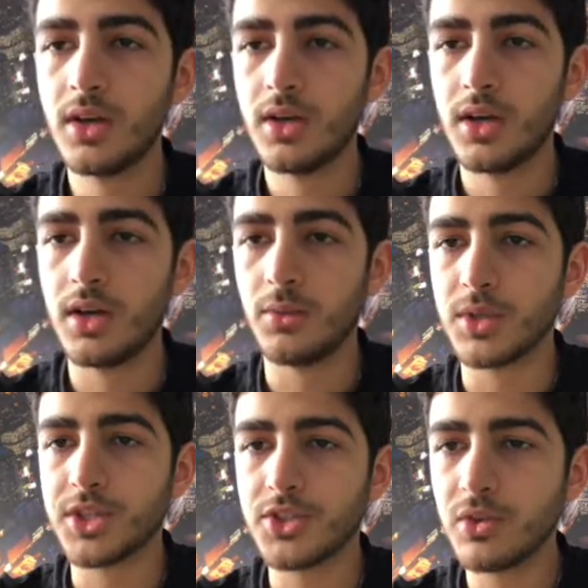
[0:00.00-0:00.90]

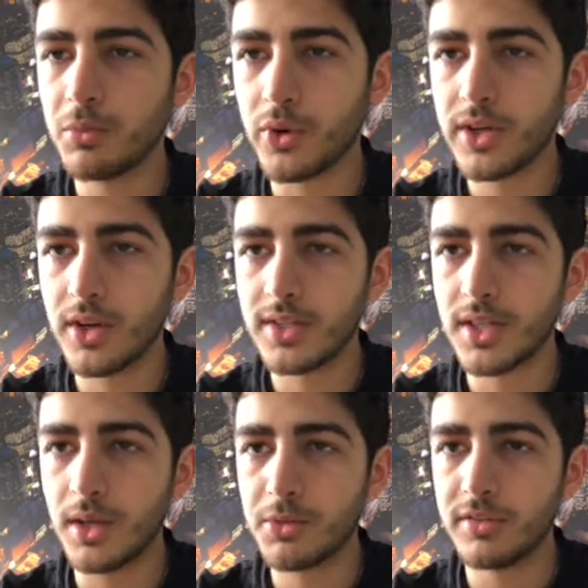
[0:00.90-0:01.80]
What's also important is the
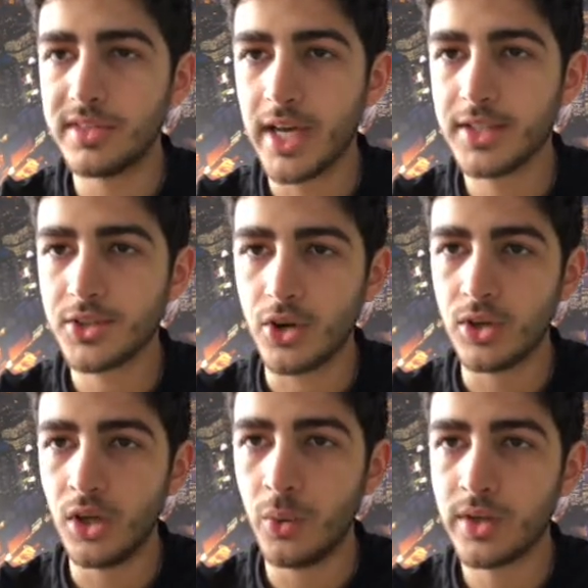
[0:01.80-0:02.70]
number of deaths are
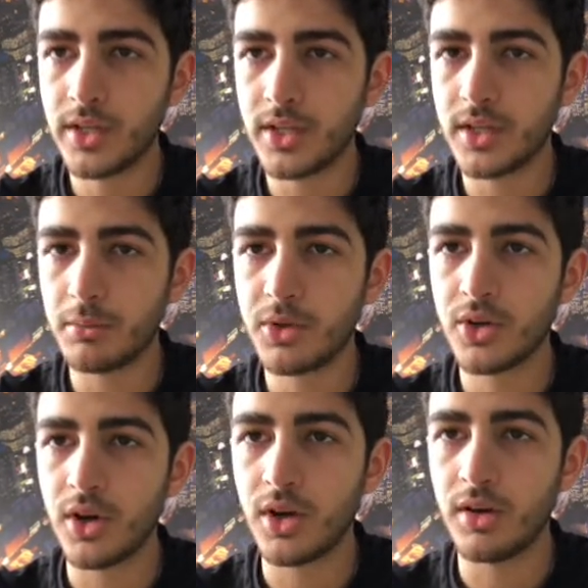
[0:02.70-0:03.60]
lower than the
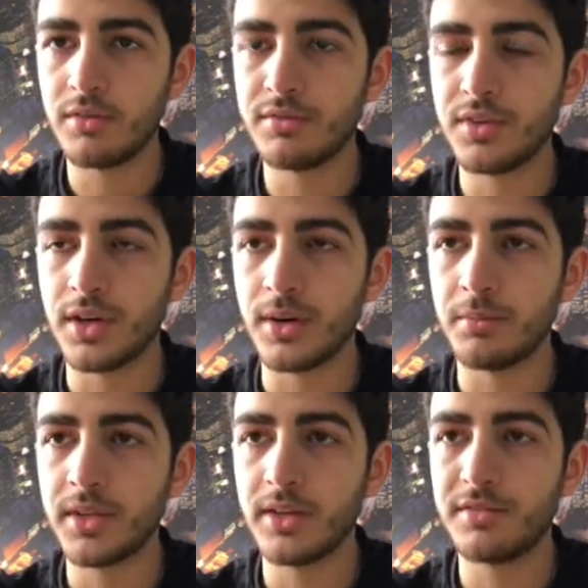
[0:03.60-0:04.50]
number of
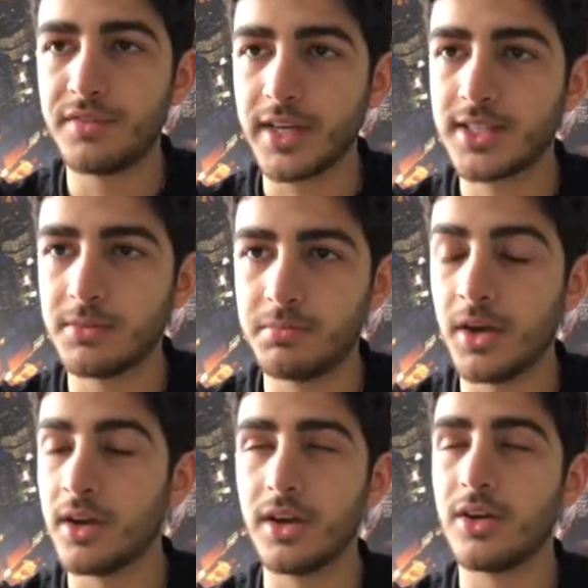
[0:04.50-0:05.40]

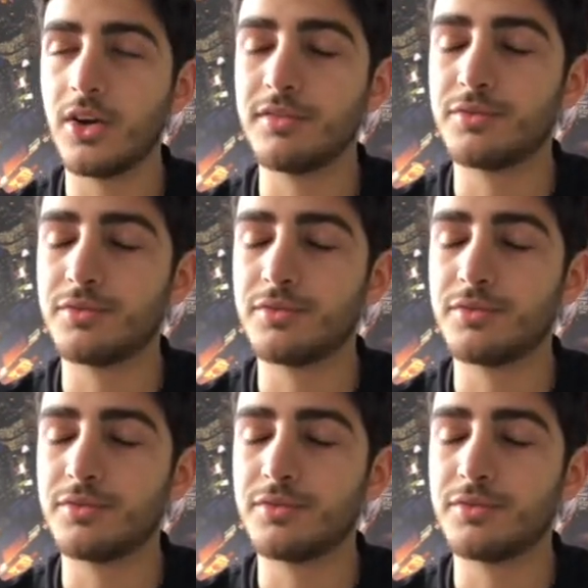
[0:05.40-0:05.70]
of